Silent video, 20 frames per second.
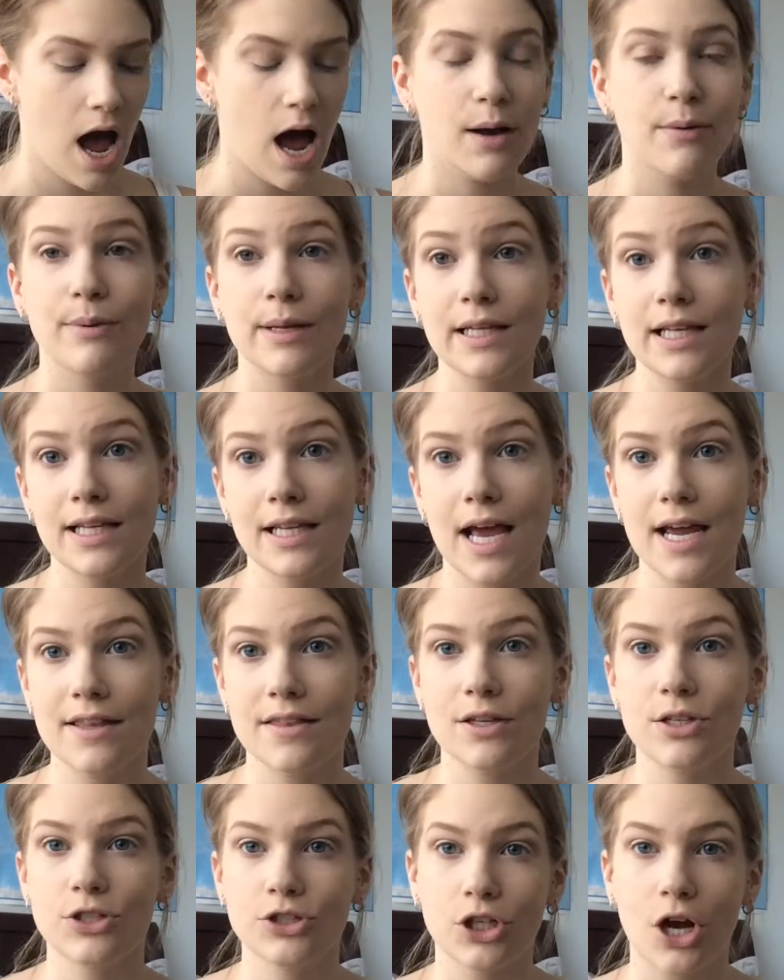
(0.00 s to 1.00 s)
I really like
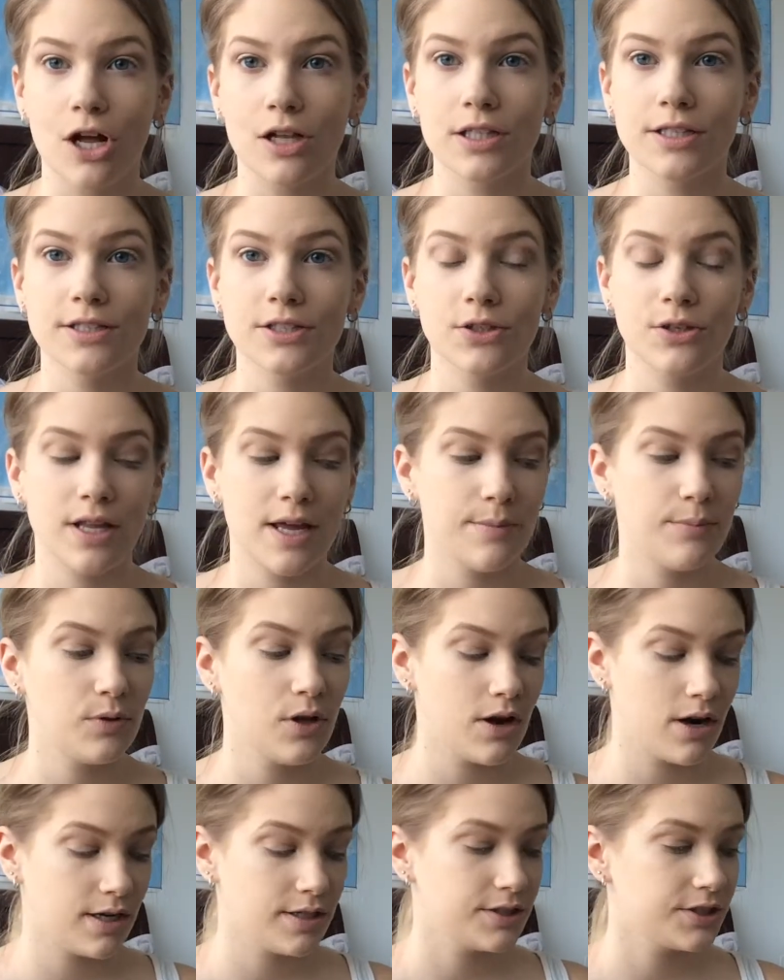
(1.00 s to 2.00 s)
this Chocolate Soleil
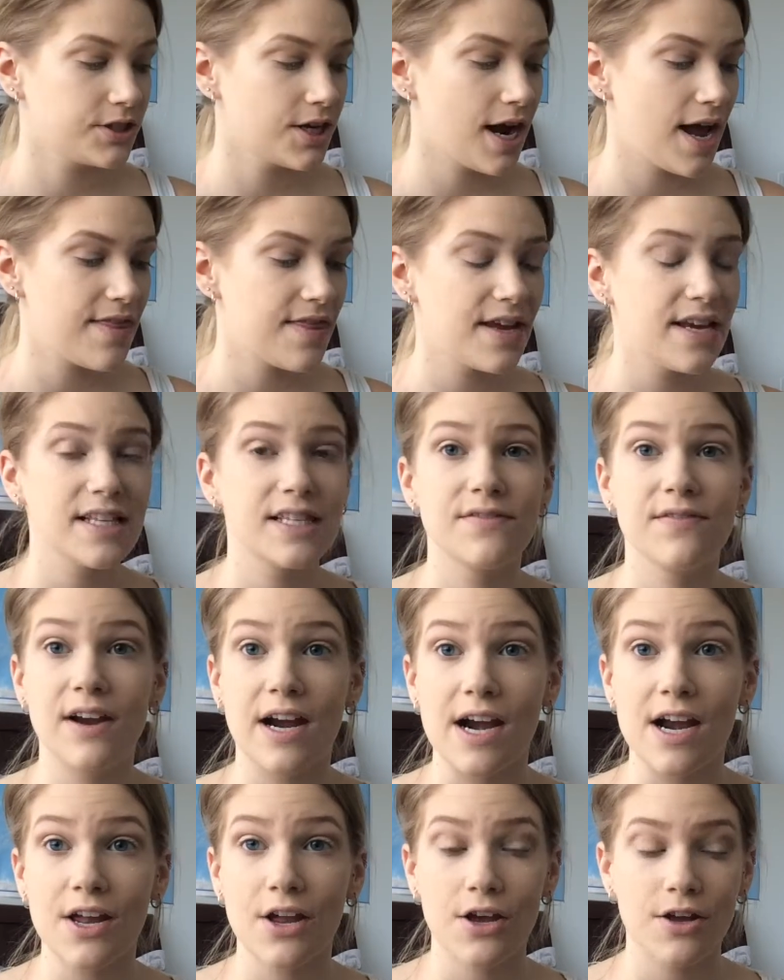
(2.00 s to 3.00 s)
bronzer. I think it's
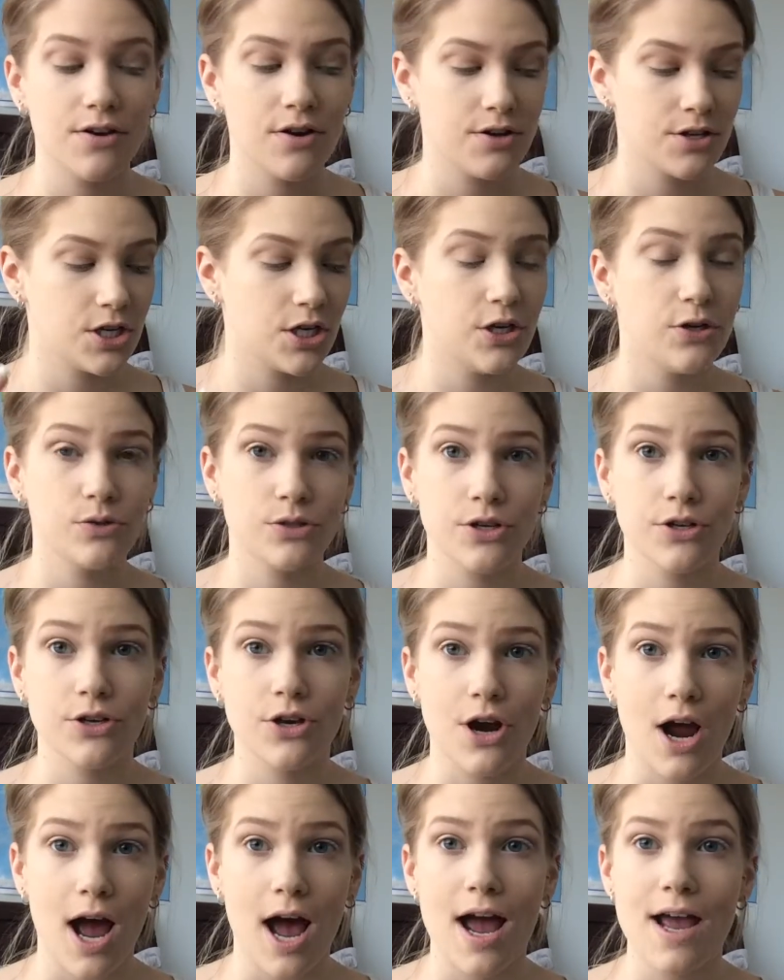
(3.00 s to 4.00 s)
very good to use on
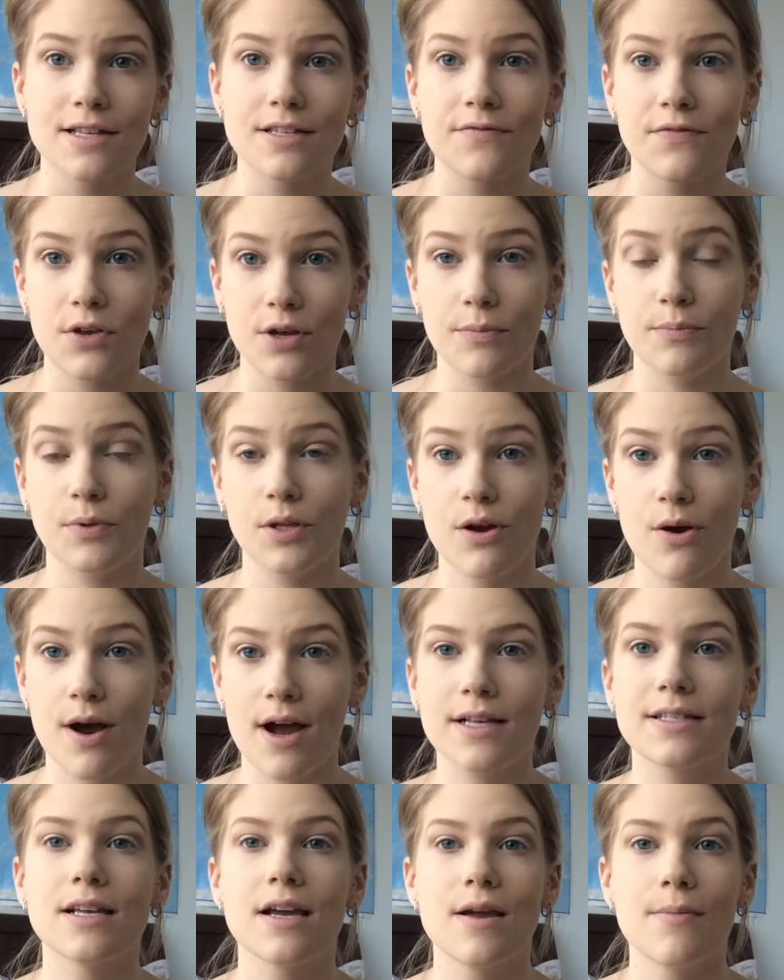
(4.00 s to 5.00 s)
your eyes if you have blue
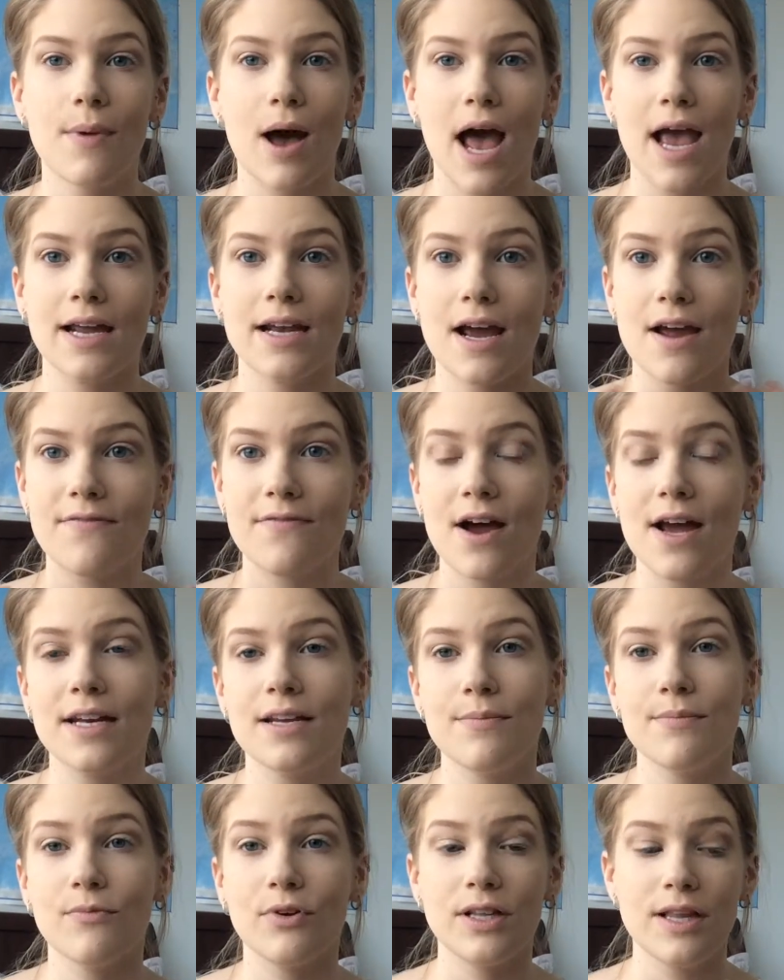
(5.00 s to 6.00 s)
eyes like mine. I find
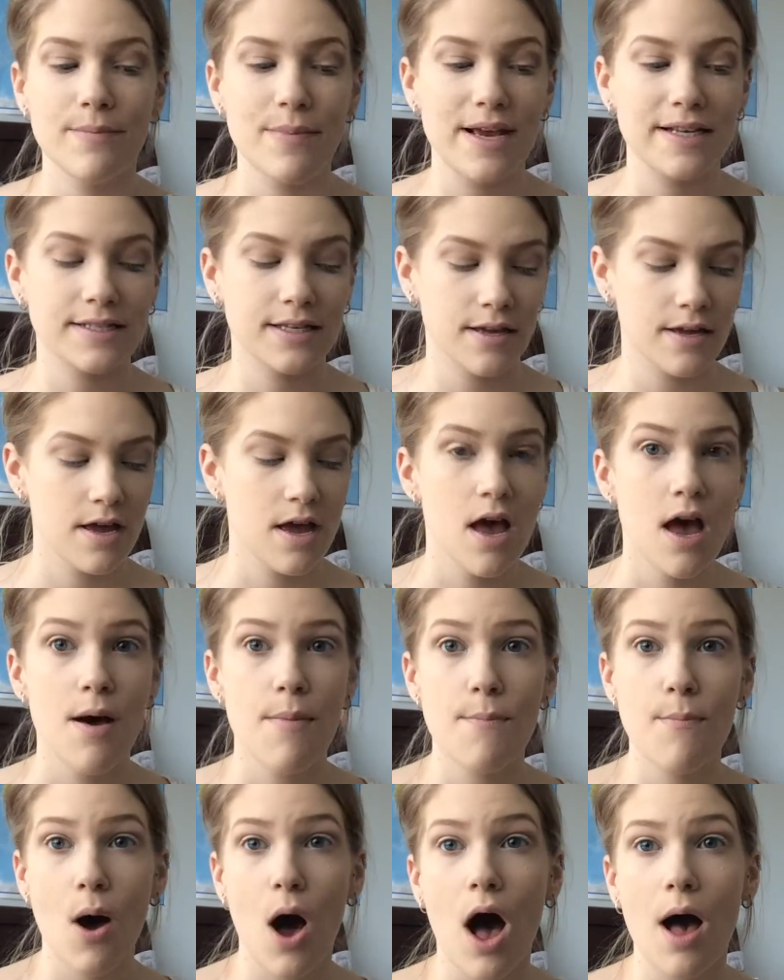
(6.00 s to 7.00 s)
it really makes it
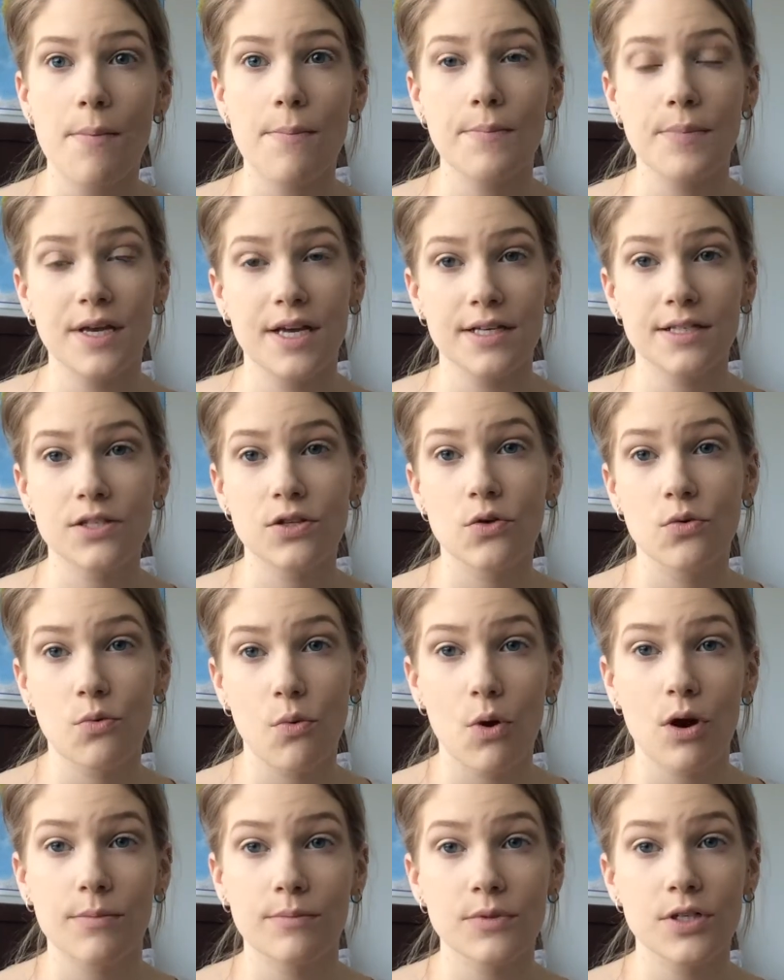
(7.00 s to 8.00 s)
pop because the
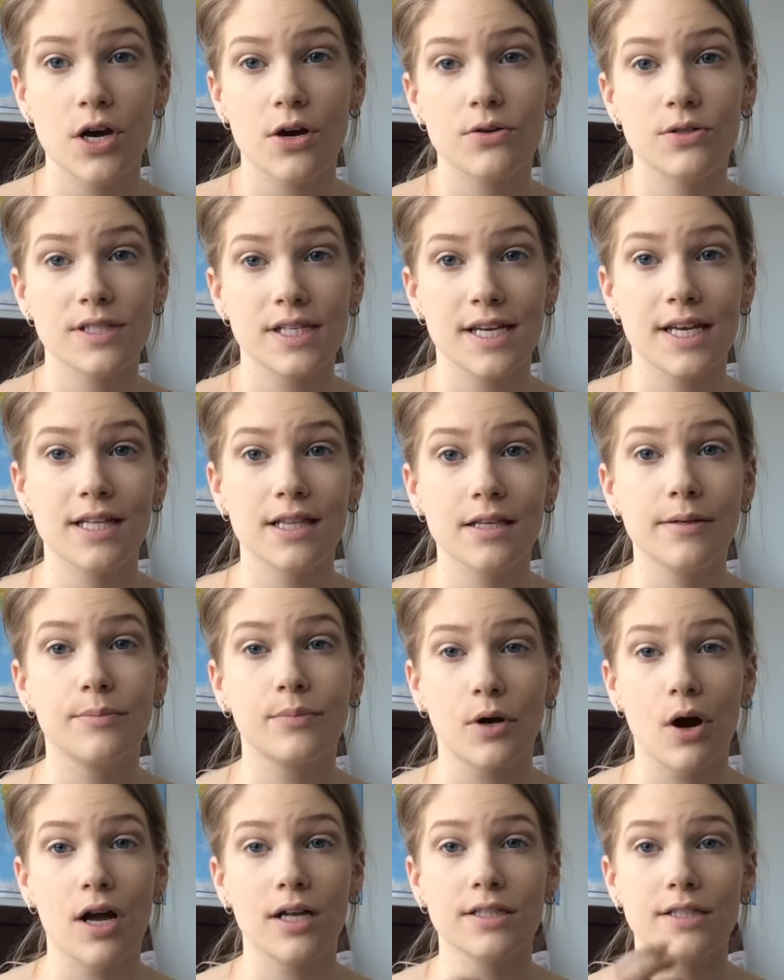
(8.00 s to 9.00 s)
warm tones in the
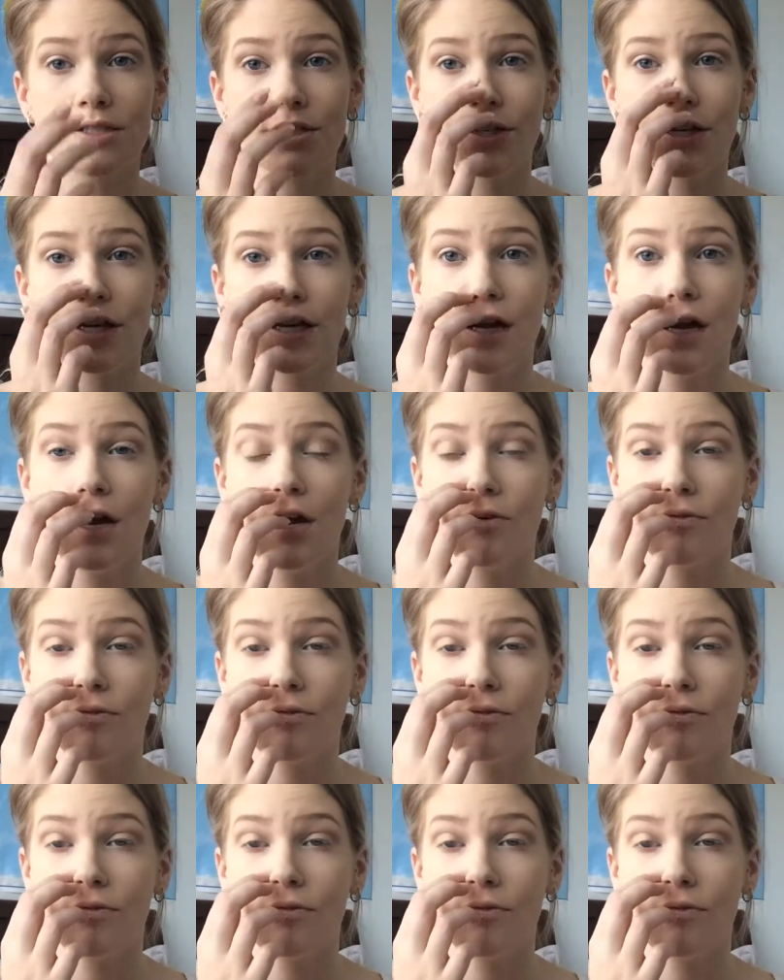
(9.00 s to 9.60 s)
bronzer.